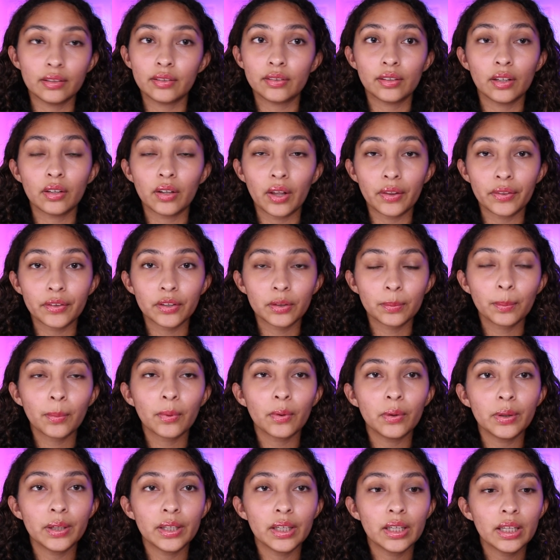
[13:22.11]
still at this
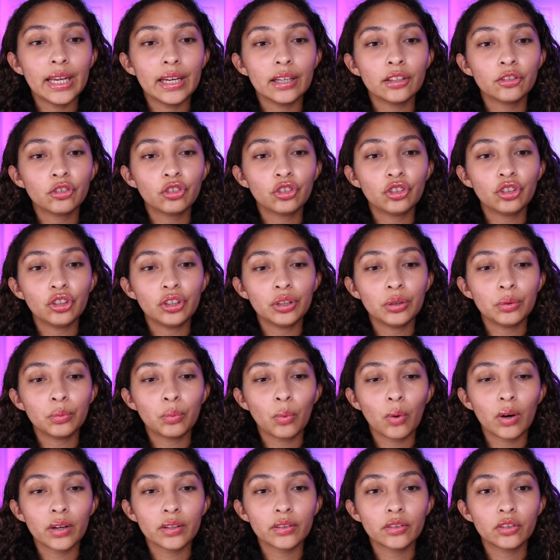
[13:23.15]
point and she
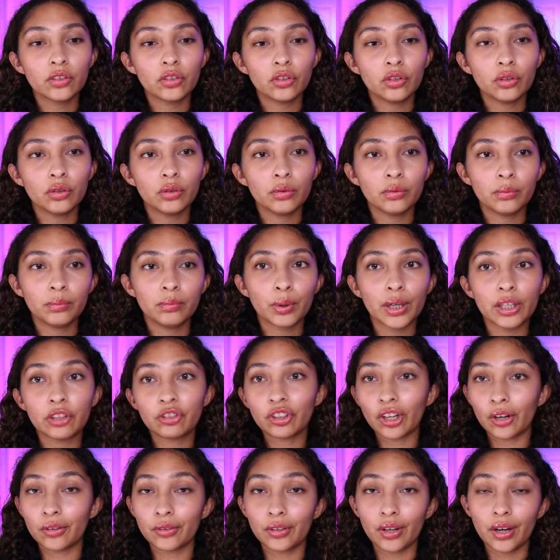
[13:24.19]
wants to
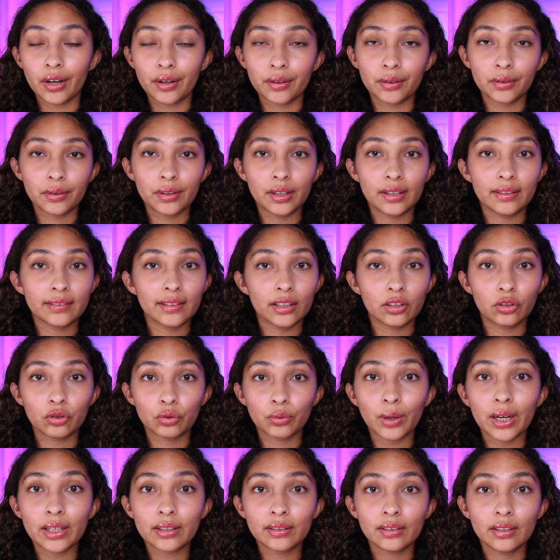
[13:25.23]
branch out into other things like
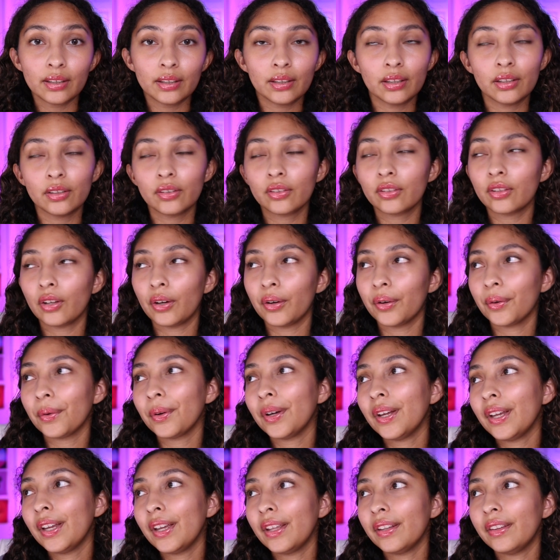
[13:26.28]
directing and so